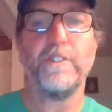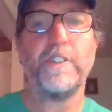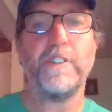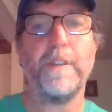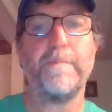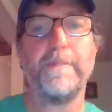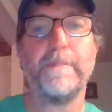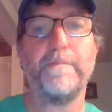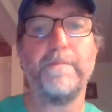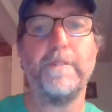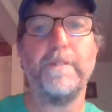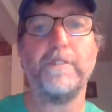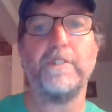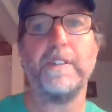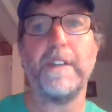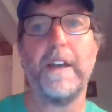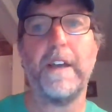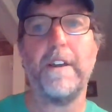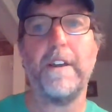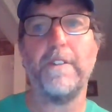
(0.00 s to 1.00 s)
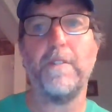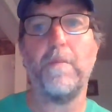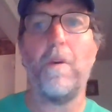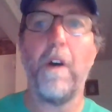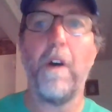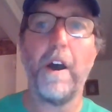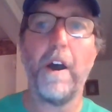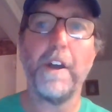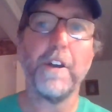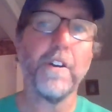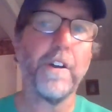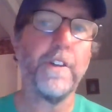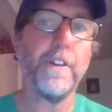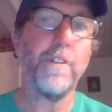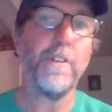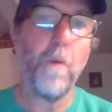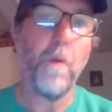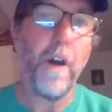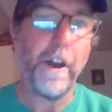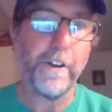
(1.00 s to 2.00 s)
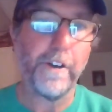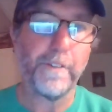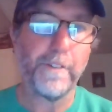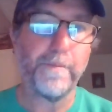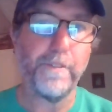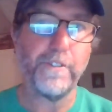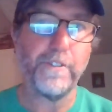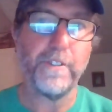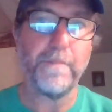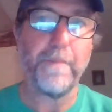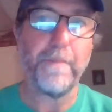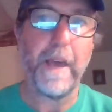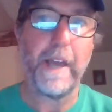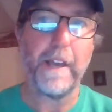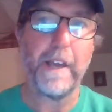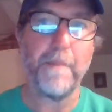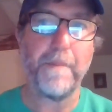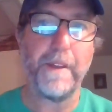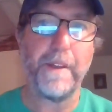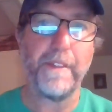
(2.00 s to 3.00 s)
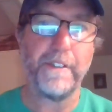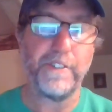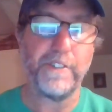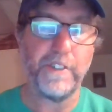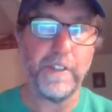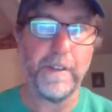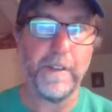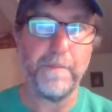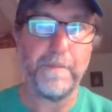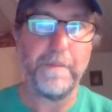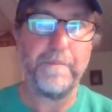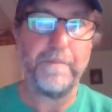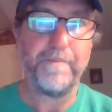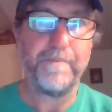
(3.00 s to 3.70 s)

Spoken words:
The ship is pushing down on the water, and the water is pushing back up on the ship.